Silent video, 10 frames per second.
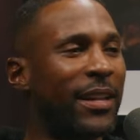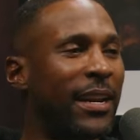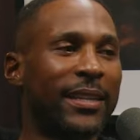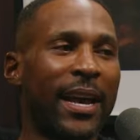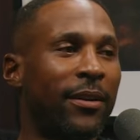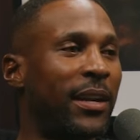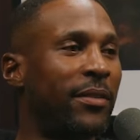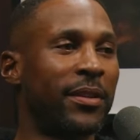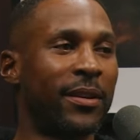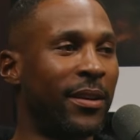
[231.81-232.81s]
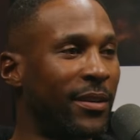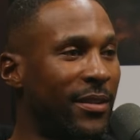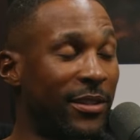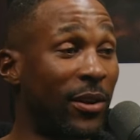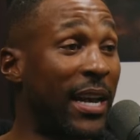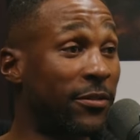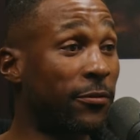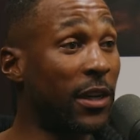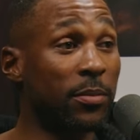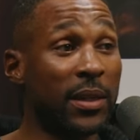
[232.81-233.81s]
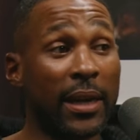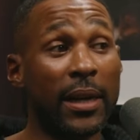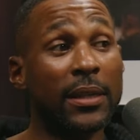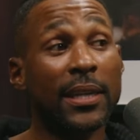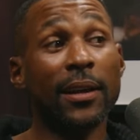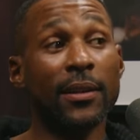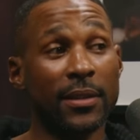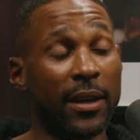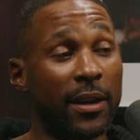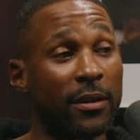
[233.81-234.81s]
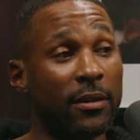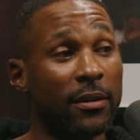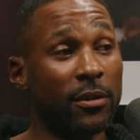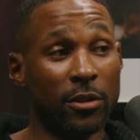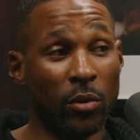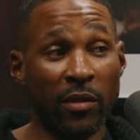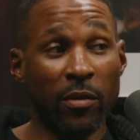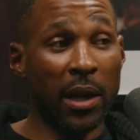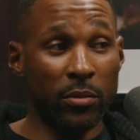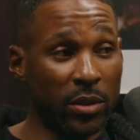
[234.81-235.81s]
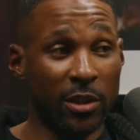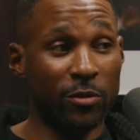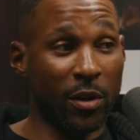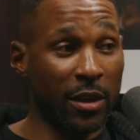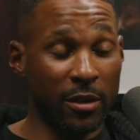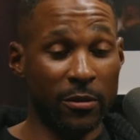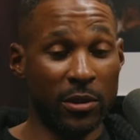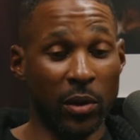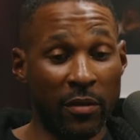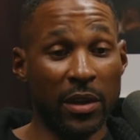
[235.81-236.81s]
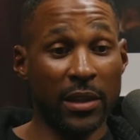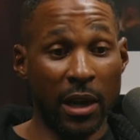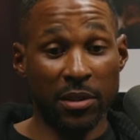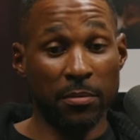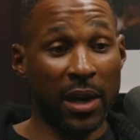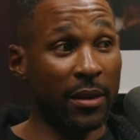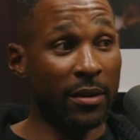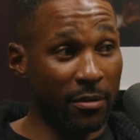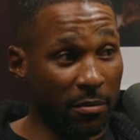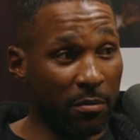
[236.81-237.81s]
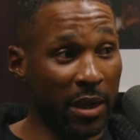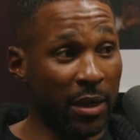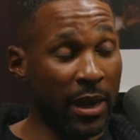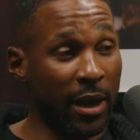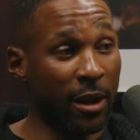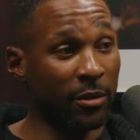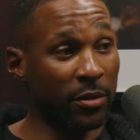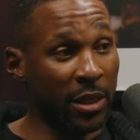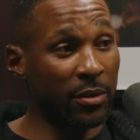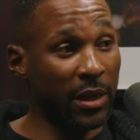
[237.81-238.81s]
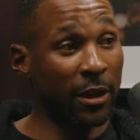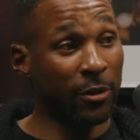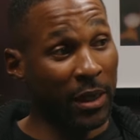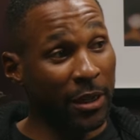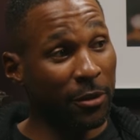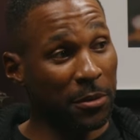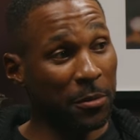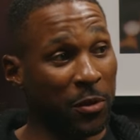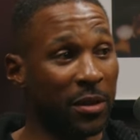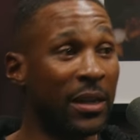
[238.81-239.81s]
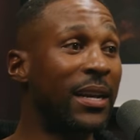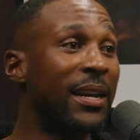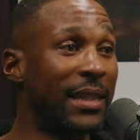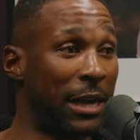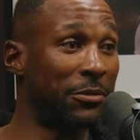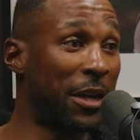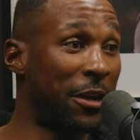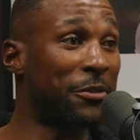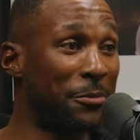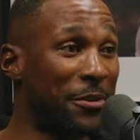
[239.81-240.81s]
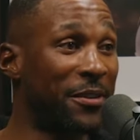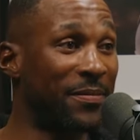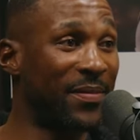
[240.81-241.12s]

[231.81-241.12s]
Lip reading: They counted everything. So as freshmen, they didn't tell us that. So everybody was just running. So every time somebody bent down or kneeled down or leaned on someone, that was an extra one.